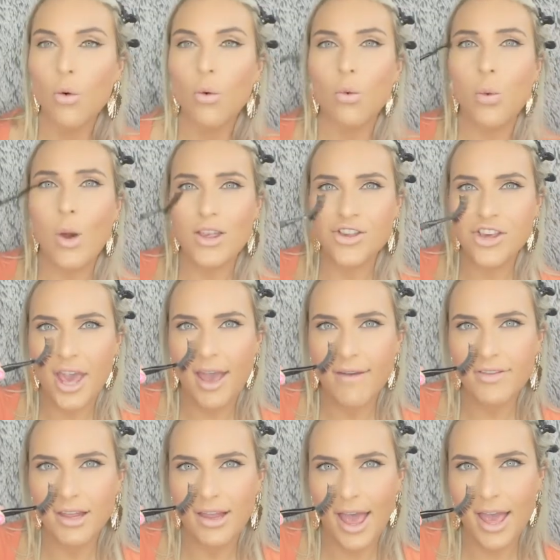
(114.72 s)
once you
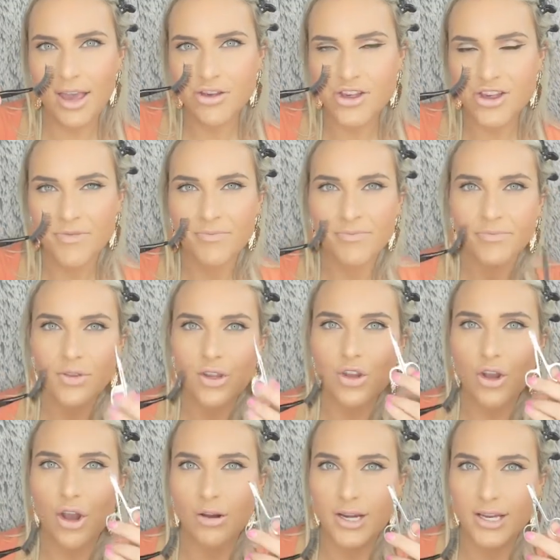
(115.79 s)
have the lash,
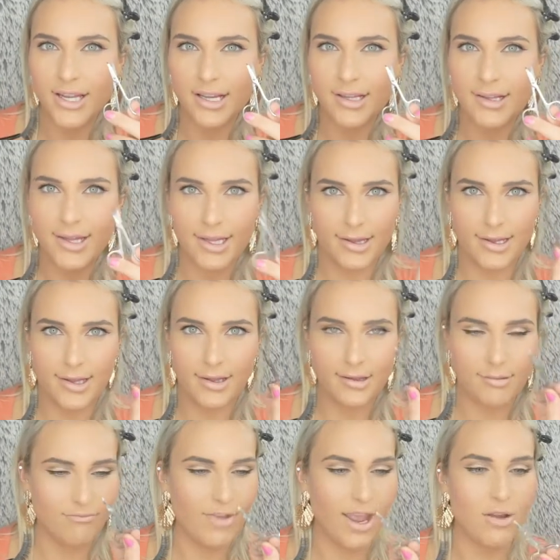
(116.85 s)
you're going to need
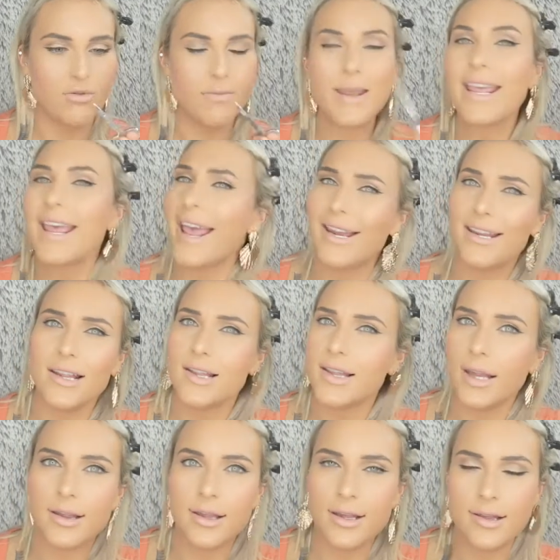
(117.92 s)
scissors. They could be any
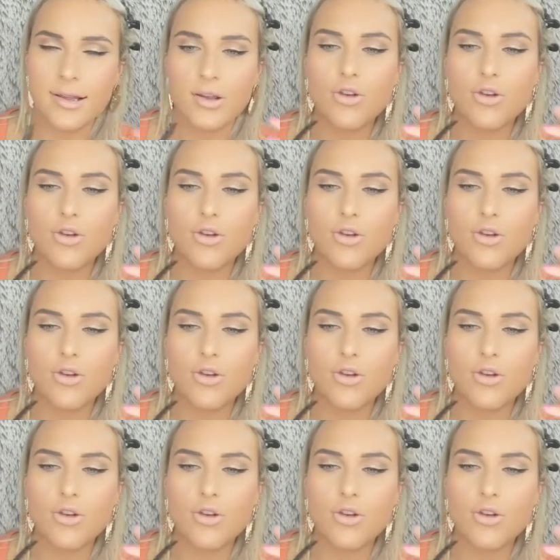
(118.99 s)
scissors.